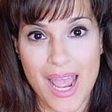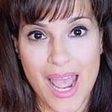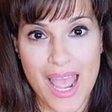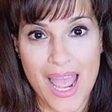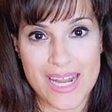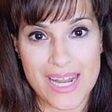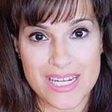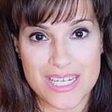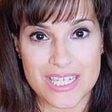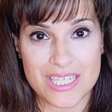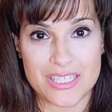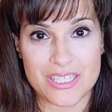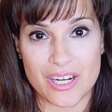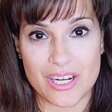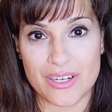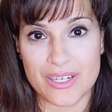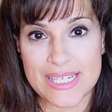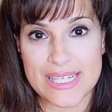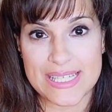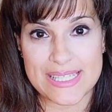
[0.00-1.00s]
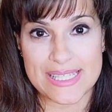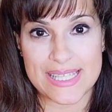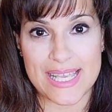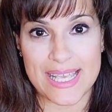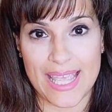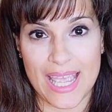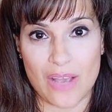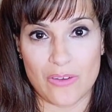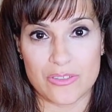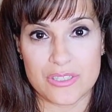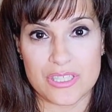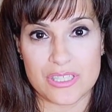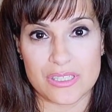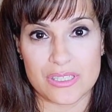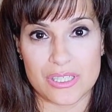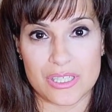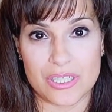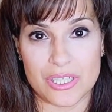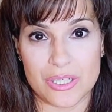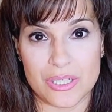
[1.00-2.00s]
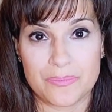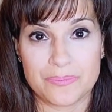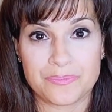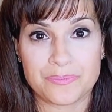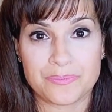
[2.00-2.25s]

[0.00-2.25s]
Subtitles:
And she started to see a counselor